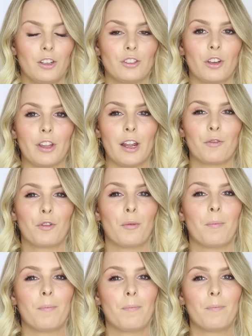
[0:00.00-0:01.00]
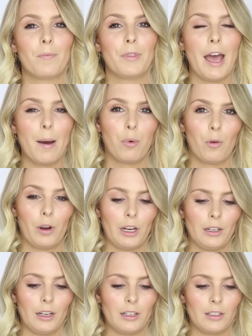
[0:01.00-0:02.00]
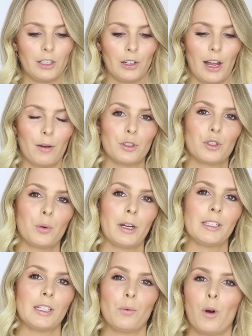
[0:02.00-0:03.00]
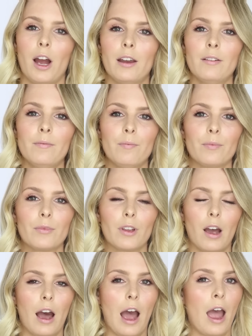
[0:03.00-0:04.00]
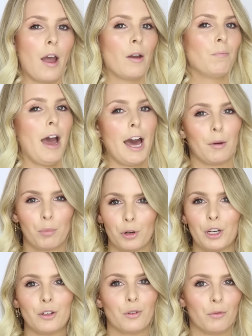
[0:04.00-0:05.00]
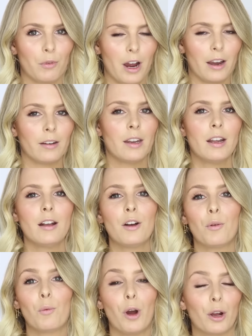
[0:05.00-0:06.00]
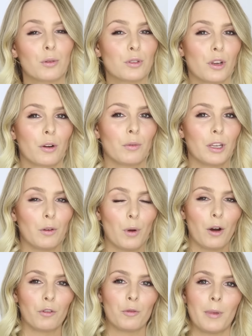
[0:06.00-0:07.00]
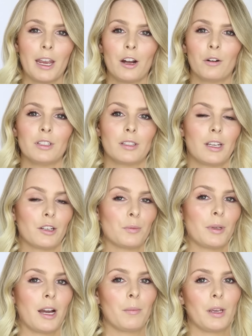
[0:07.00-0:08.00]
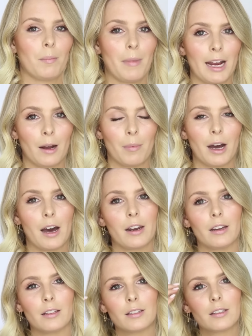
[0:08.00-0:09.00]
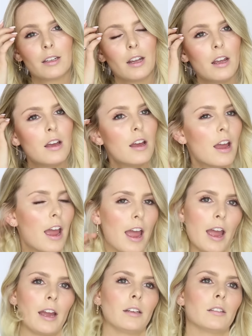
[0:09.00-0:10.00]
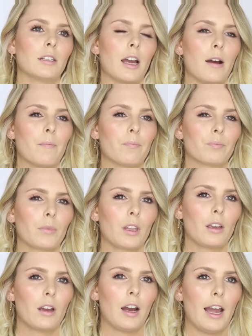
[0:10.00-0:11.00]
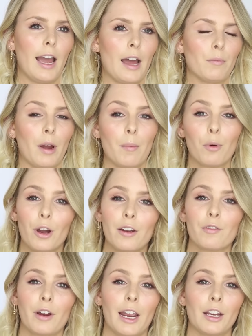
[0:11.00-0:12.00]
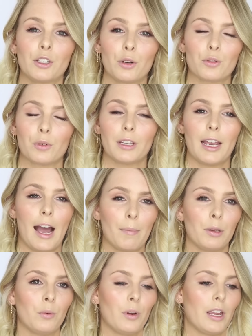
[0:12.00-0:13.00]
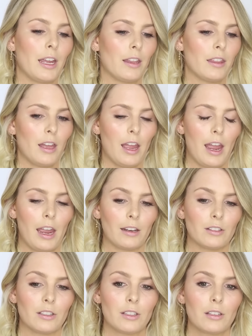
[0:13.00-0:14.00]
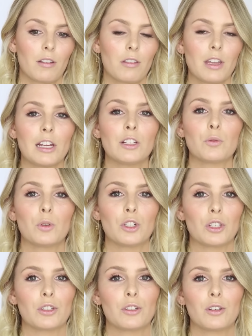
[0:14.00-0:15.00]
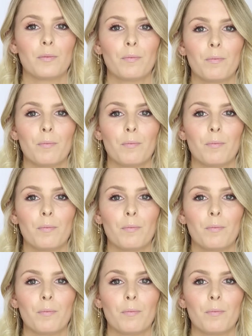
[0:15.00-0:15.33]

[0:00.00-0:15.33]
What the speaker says: So then from that point until I was 21, I had a pretty good run. Work was going really well for me. Obviously, I was becoming a makeup artist, and I had my boyfriend who I was really happy with, and things were just